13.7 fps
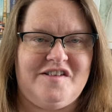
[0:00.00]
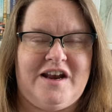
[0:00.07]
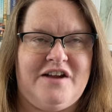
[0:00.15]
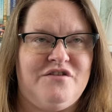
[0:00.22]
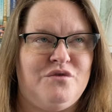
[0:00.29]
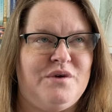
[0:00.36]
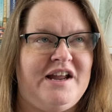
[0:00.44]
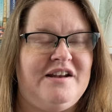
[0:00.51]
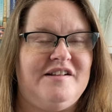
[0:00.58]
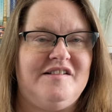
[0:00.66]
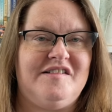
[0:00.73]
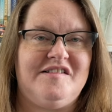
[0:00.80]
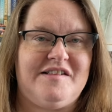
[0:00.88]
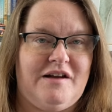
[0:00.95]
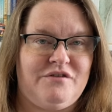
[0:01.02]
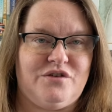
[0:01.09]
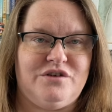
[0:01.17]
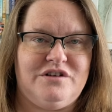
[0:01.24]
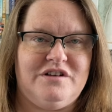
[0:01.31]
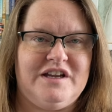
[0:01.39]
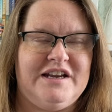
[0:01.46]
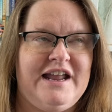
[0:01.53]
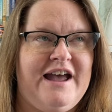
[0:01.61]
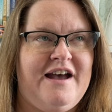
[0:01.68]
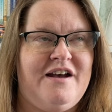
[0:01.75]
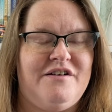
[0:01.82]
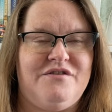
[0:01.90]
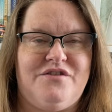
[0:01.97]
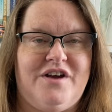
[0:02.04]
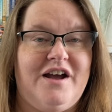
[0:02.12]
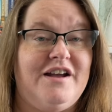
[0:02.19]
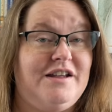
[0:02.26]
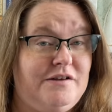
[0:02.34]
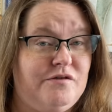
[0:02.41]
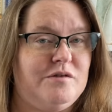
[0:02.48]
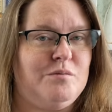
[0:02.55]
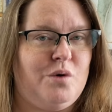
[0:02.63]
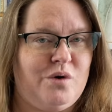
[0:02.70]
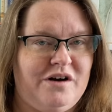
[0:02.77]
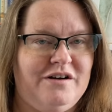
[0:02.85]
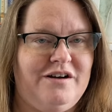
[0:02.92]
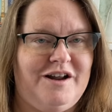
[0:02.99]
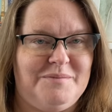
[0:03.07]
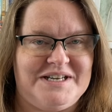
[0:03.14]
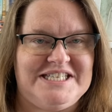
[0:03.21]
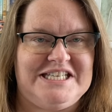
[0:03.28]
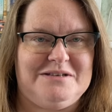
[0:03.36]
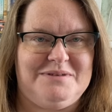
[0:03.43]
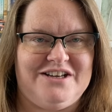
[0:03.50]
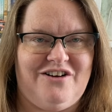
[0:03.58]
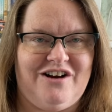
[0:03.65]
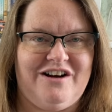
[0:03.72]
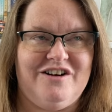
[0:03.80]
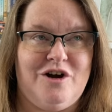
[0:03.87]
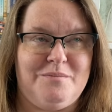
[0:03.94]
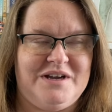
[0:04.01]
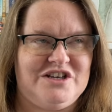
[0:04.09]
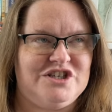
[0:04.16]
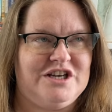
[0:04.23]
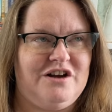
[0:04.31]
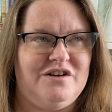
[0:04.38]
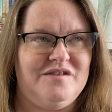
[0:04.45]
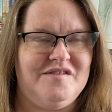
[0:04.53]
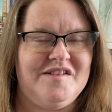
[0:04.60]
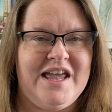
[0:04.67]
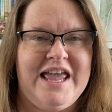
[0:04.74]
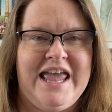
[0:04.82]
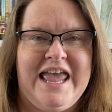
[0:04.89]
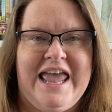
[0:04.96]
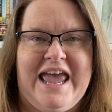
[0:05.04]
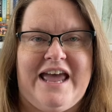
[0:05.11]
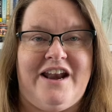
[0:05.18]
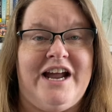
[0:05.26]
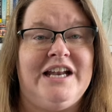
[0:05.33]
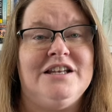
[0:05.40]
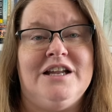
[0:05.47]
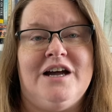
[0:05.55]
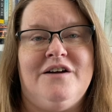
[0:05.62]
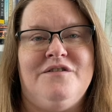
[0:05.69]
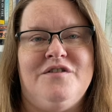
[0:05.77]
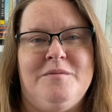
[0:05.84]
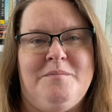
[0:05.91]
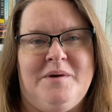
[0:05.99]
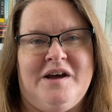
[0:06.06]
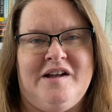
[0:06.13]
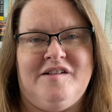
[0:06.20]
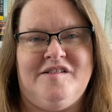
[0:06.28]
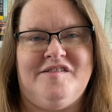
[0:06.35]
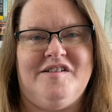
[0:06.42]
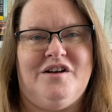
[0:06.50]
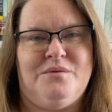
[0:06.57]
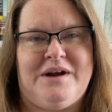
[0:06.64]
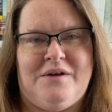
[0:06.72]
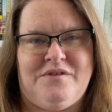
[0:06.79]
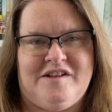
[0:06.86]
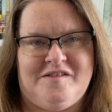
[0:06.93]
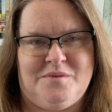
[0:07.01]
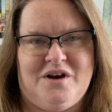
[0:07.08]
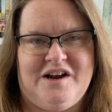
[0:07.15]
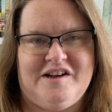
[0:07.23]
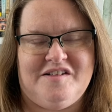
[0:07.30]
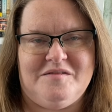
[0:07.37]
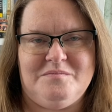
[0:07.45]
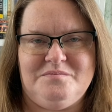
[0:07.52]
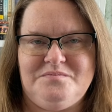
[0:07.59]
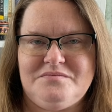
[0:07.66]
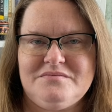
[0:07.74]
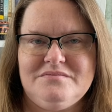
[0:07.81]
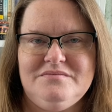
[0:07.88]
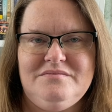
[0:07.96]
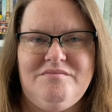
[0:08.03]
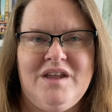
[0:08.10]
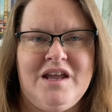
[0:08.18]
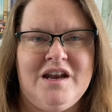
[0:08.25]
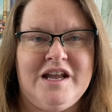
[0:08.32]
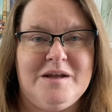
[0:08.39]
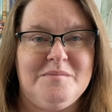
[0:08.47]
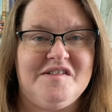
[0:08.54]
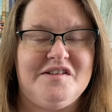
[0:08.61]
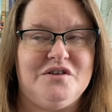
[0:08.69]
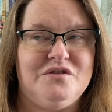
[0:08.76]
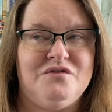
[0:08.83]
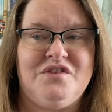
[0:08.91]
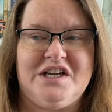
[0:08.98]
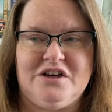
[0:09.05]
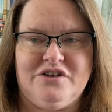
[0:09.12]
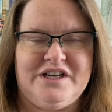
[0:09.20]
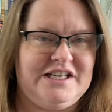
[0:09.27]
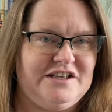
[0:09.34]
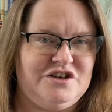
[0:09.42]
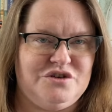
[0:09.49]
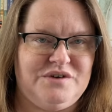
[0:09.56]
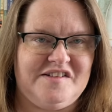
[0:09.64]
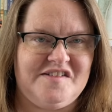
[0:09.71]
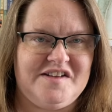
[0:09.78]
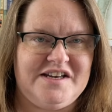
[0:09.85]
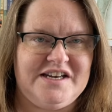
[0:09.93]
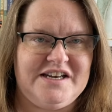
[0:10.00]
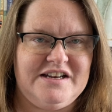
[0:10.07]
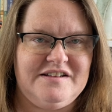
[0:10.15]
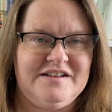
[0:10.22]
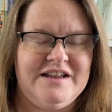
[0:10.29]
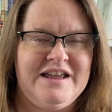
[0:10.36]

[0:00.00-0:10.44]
and I've read several and have uh, even more on my T B R and on my shelves. And I love the buzz around this prize, and I am still very interested in it.